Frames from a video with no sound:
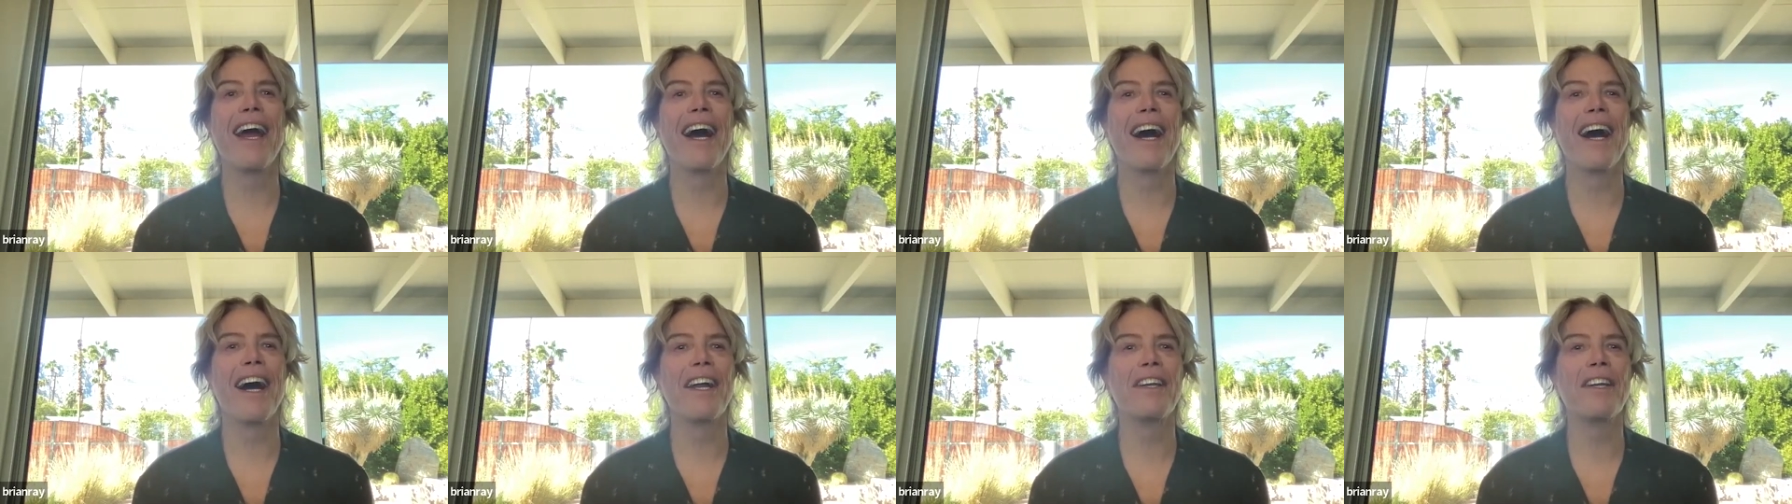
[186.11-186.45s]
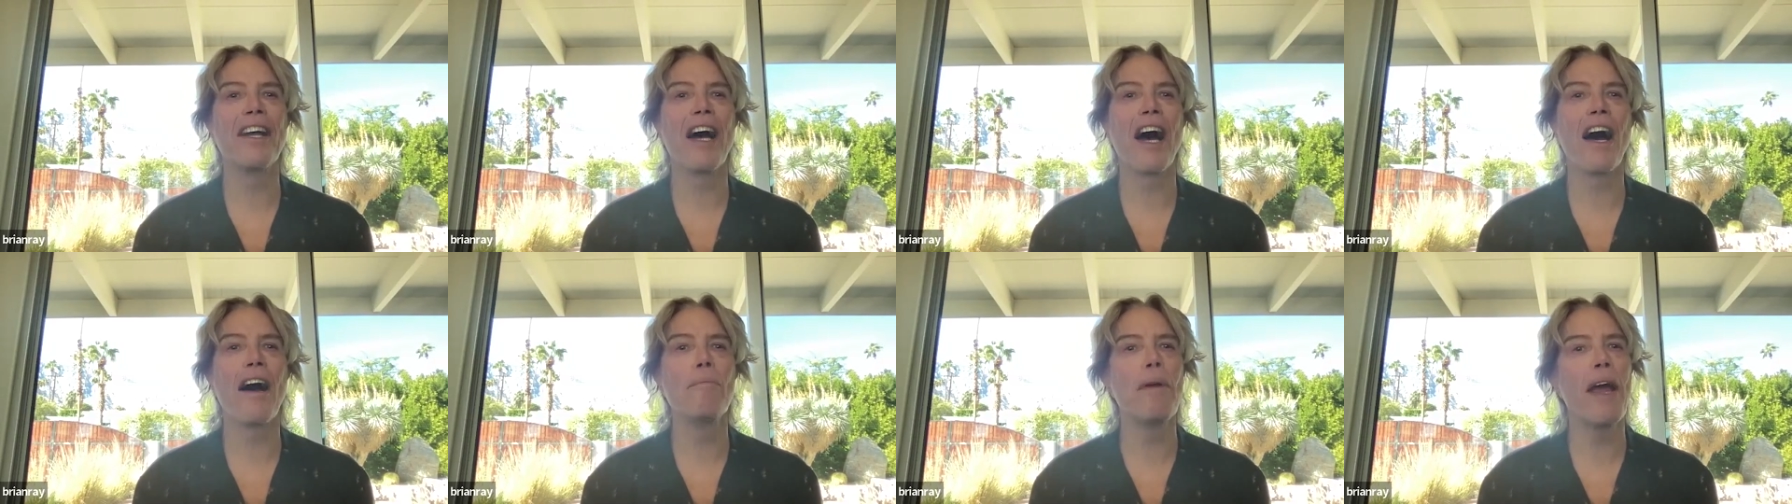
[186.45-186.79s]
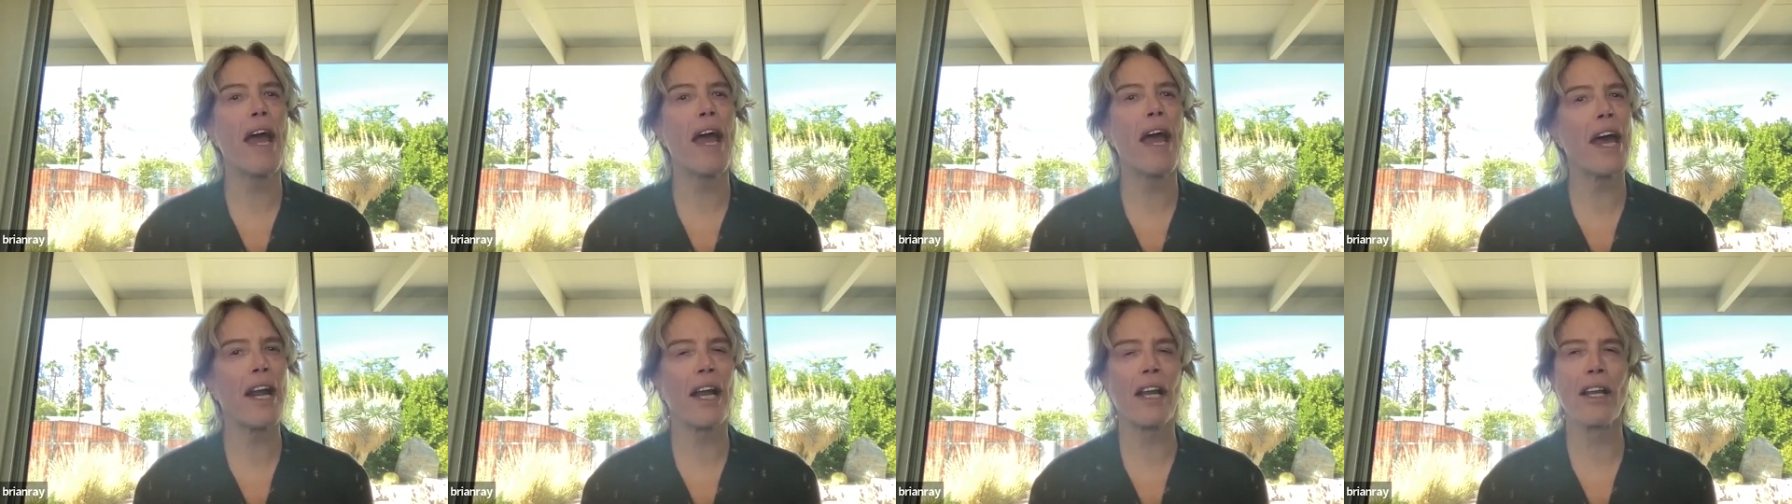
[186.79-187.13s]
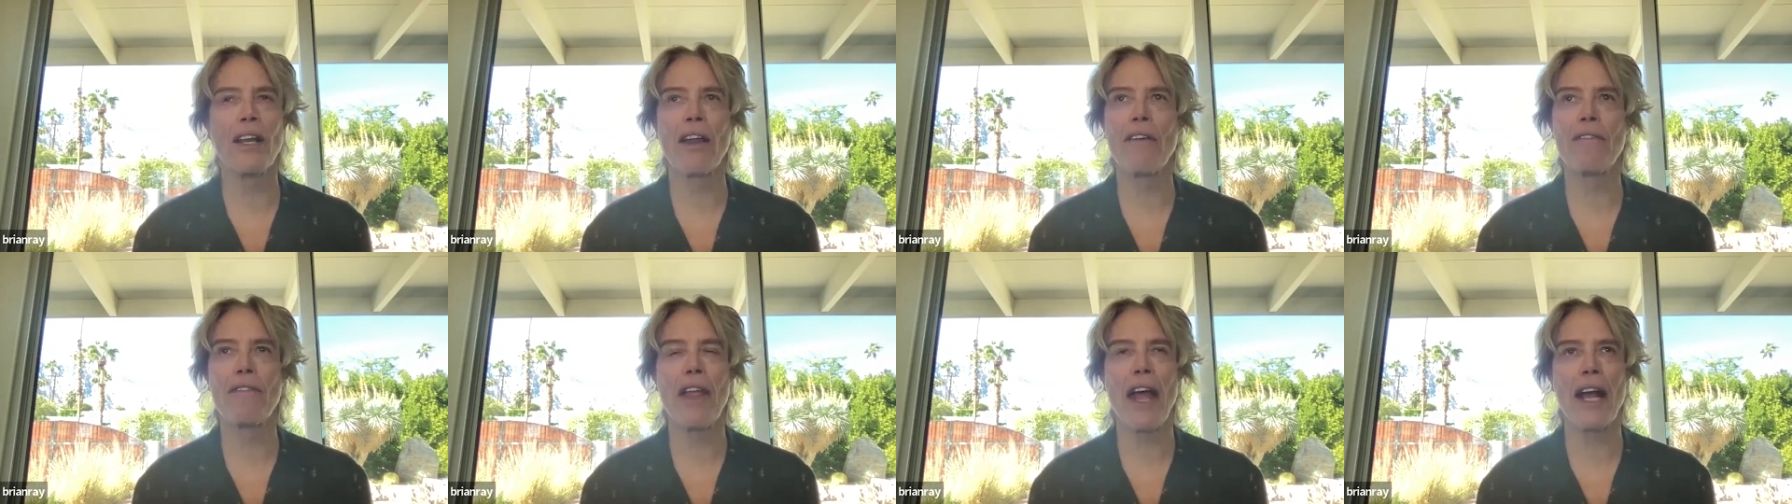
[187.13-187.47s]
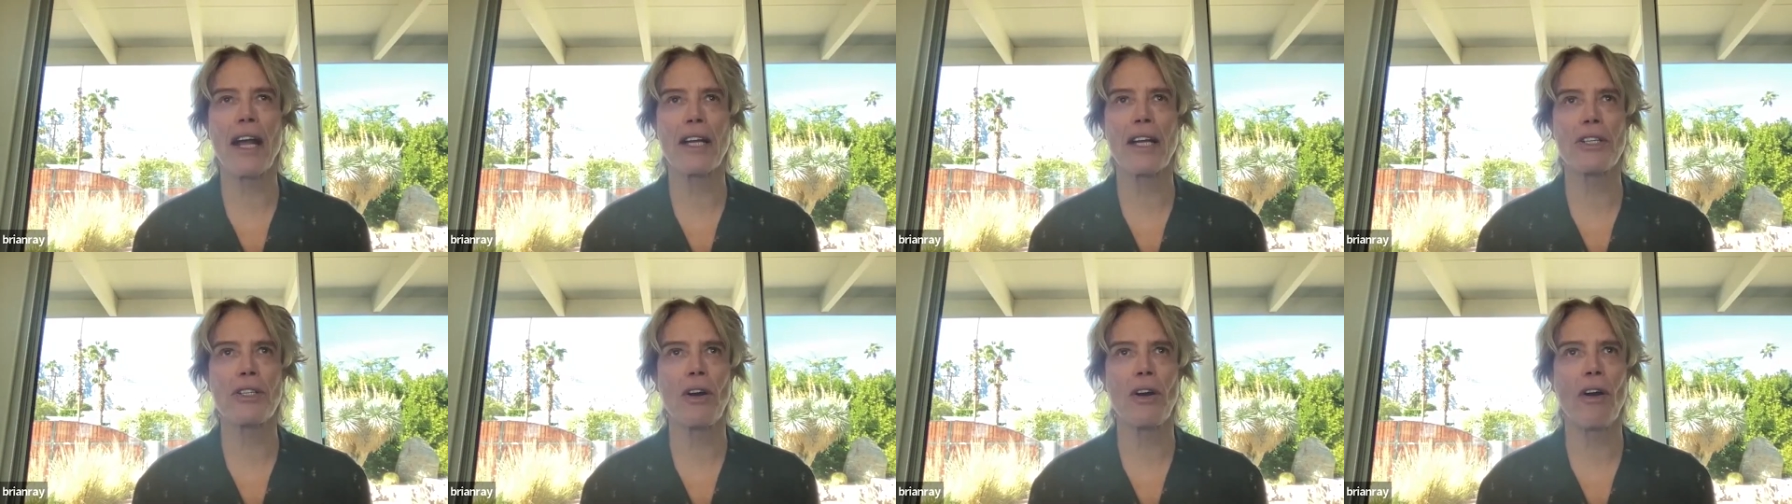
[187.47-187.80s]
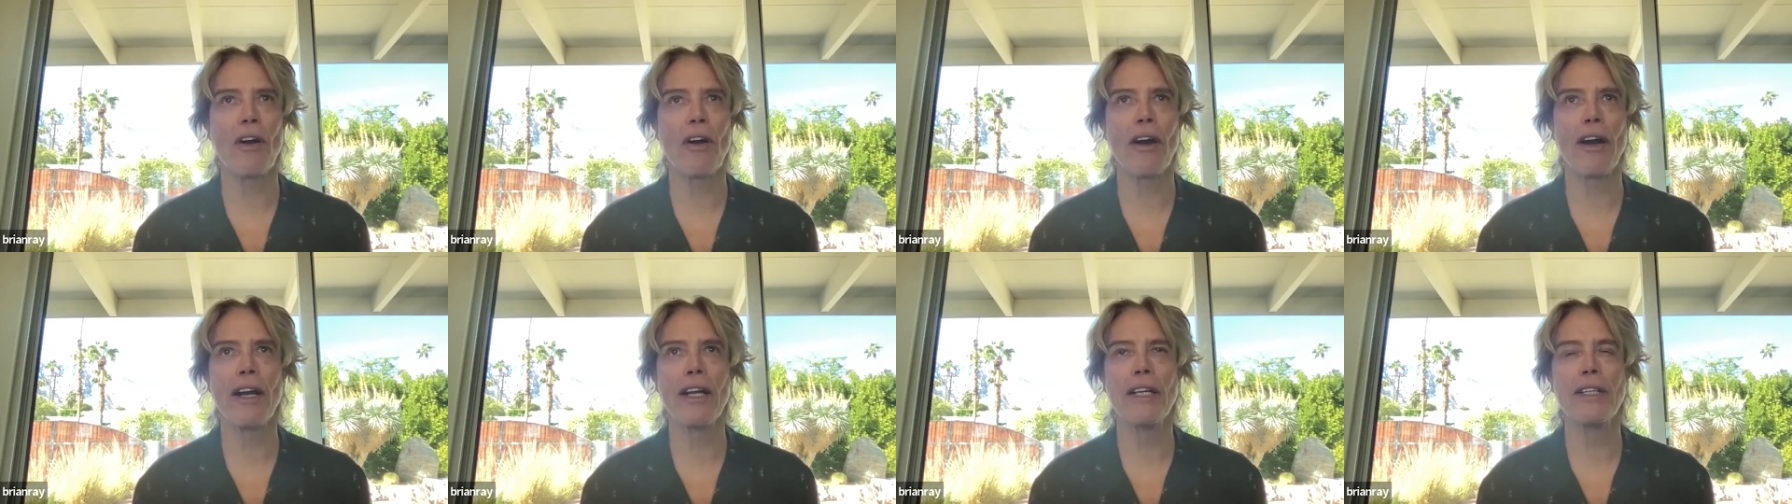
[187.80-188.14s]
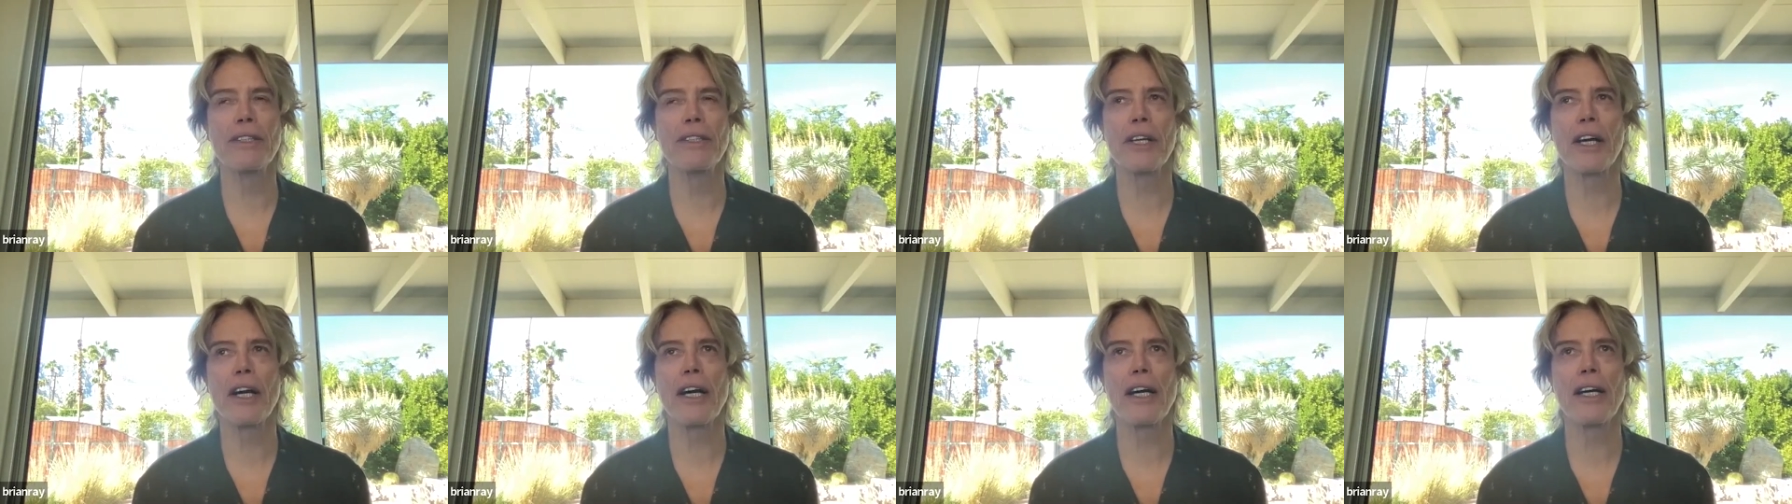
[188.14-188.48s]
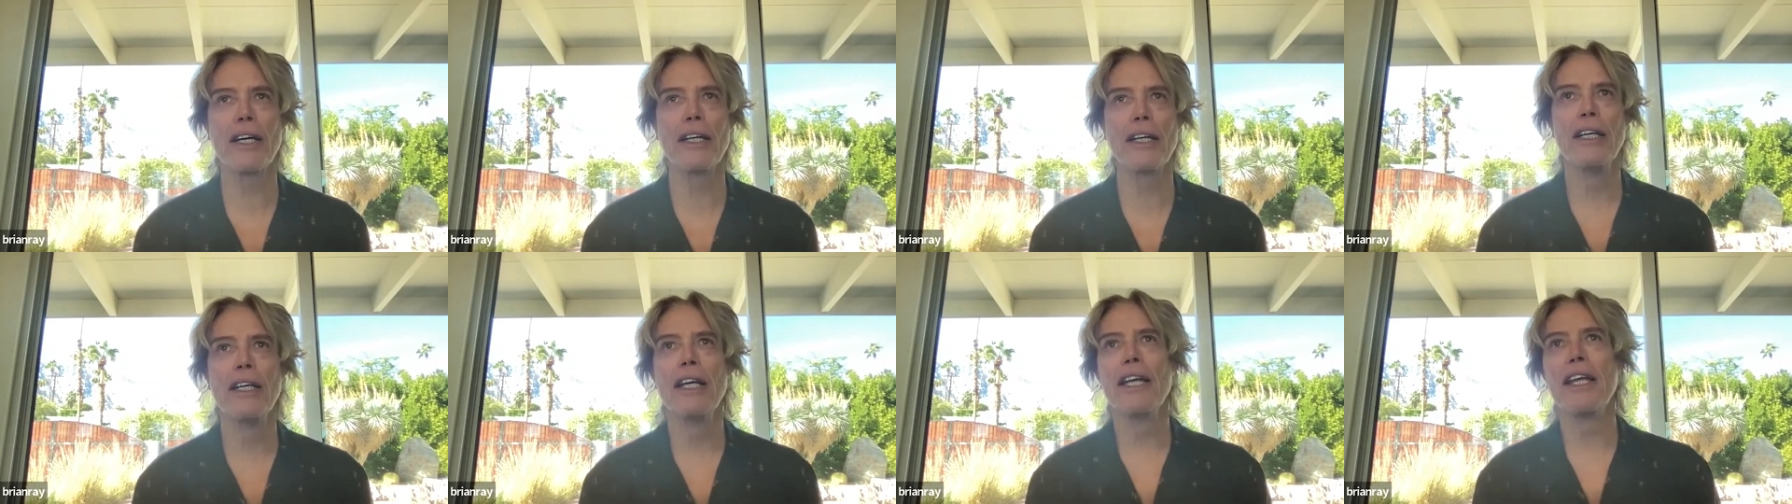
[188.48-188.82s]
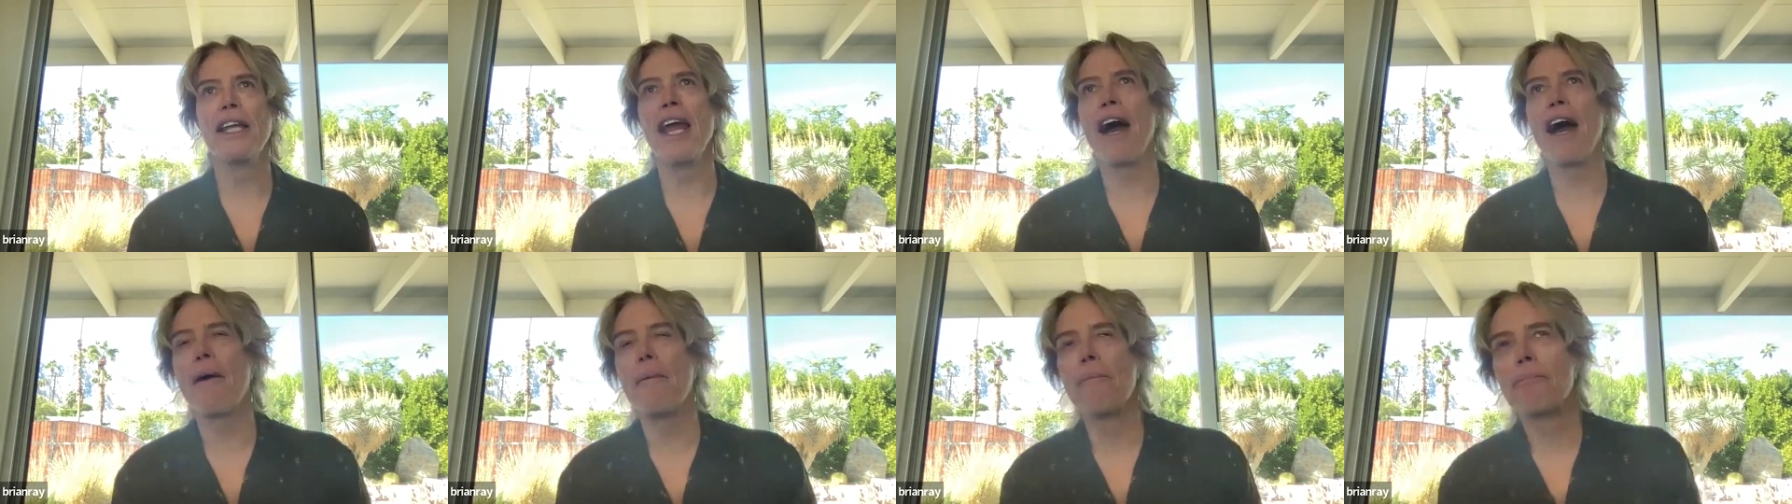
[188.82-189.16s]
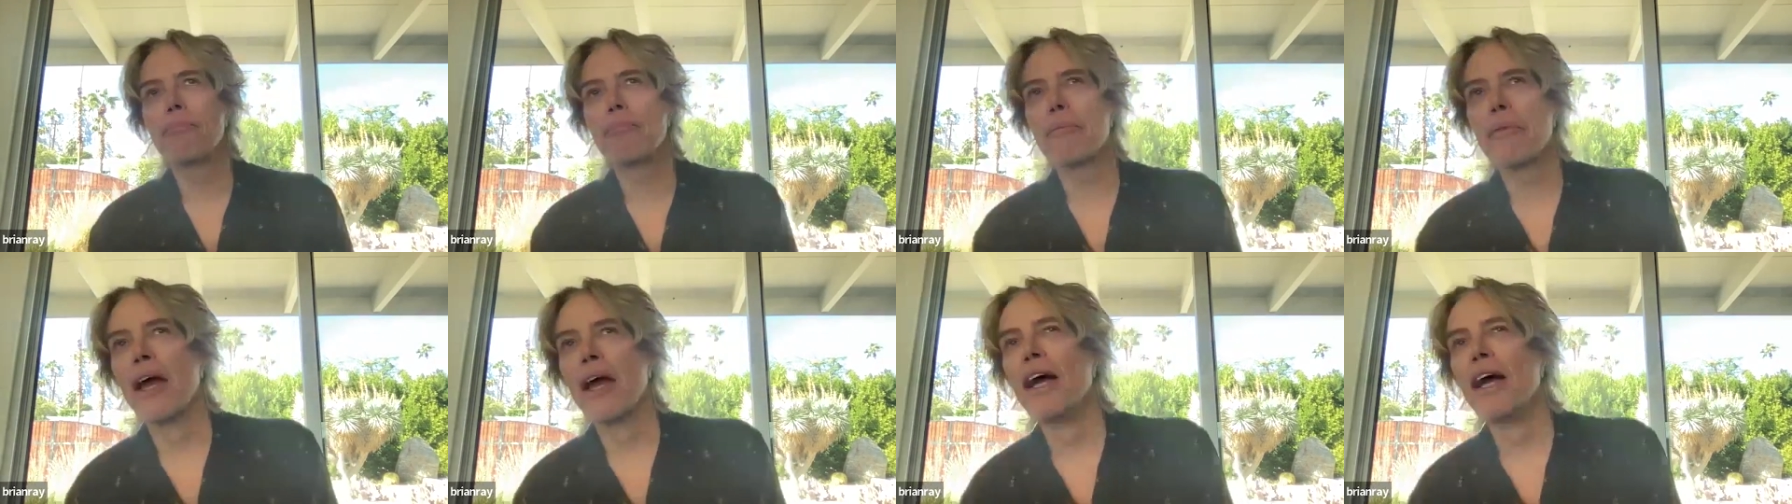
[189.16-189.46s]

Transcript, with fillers: And uh, man, I love that guitar. And uh, yeah,